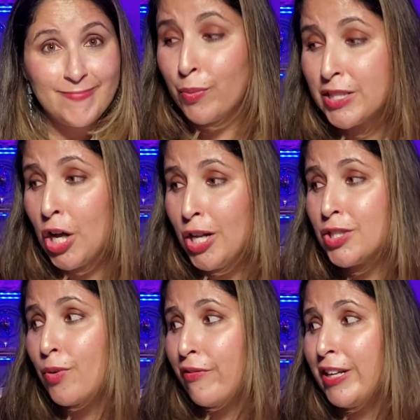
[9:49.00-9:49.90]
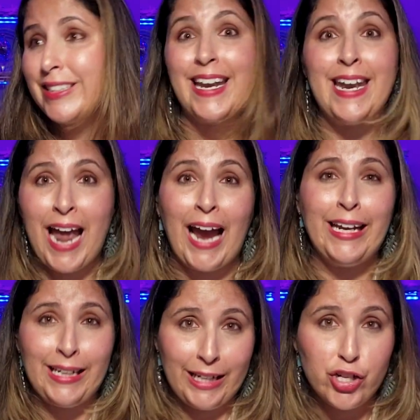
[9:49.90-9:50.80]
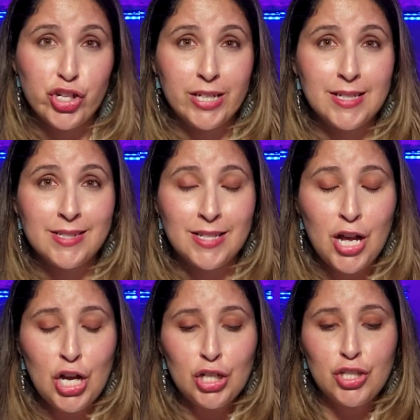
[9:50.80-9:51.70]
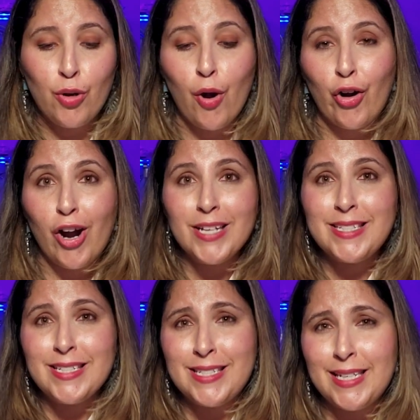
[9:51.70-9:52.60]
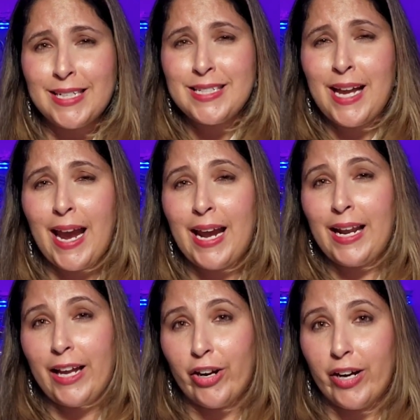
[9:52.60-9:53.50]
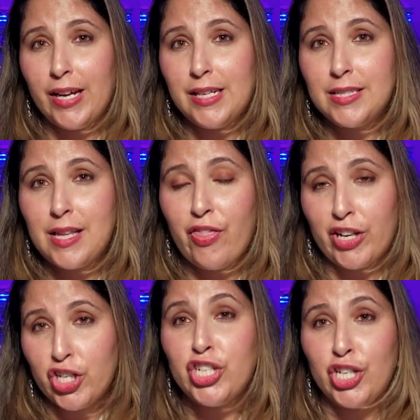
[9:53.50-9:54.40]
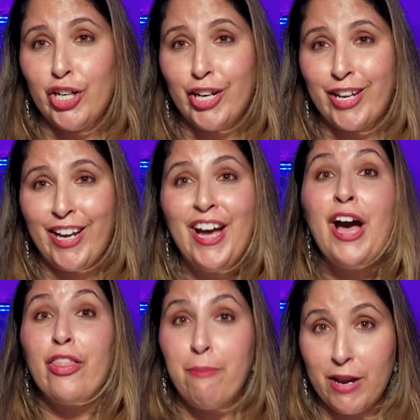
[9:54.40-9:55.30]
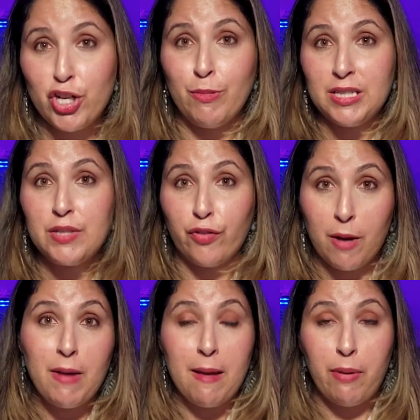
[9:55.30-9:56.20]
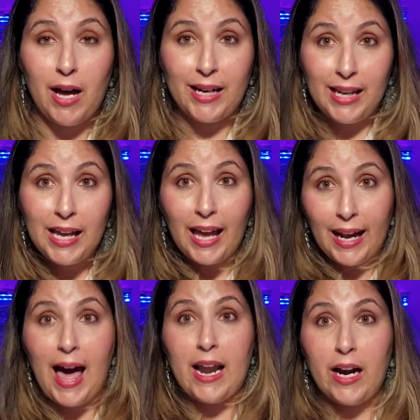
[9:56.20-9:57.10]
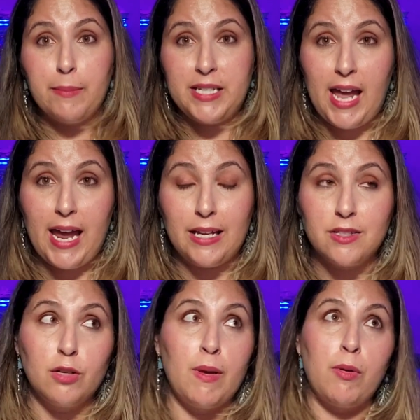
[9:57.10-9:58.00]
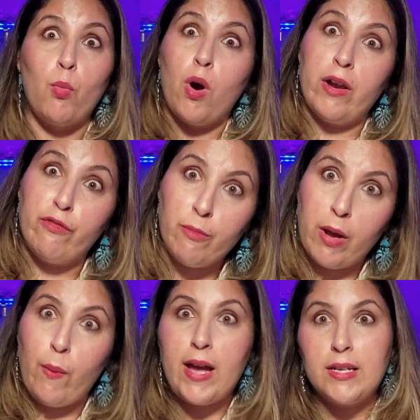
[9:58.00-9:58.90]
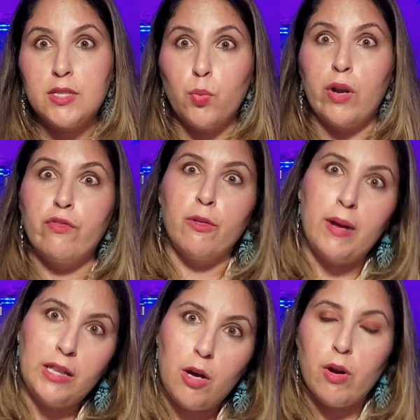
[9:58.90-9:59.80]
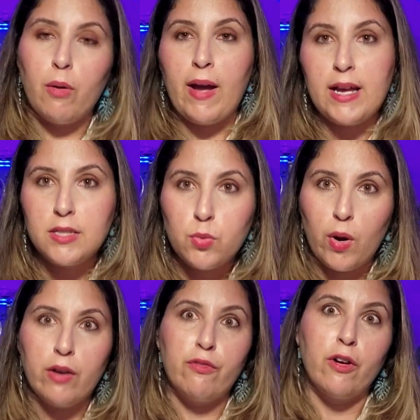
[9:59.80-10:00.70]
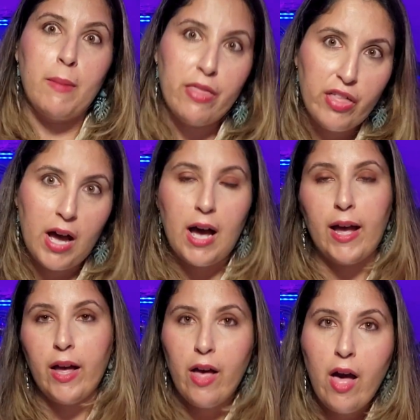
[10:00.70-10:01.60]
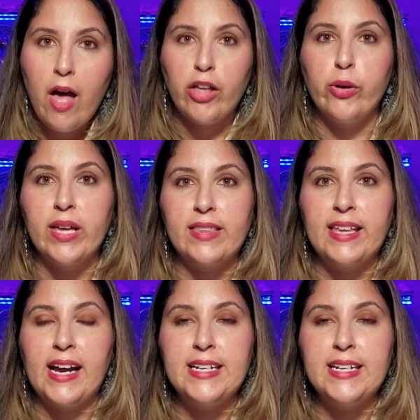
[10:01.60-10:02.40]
the results revealed 9 inches. So across the 6 to 8 areas that she took measurements from my body, it added up to 8. So maybe 1 from my waist, 1 from my lower waist, 1 from my thigh. You get the